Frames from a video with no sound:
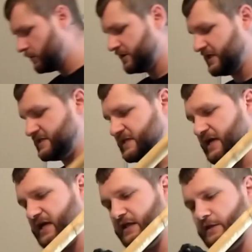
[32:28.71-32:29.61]
one is
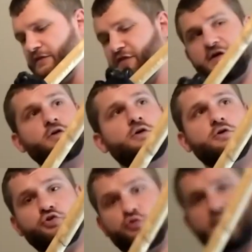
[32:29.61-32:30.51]
a
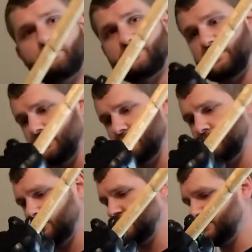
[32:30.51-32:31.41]
thicker gripped
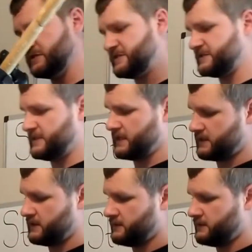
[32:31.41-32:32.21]
stick,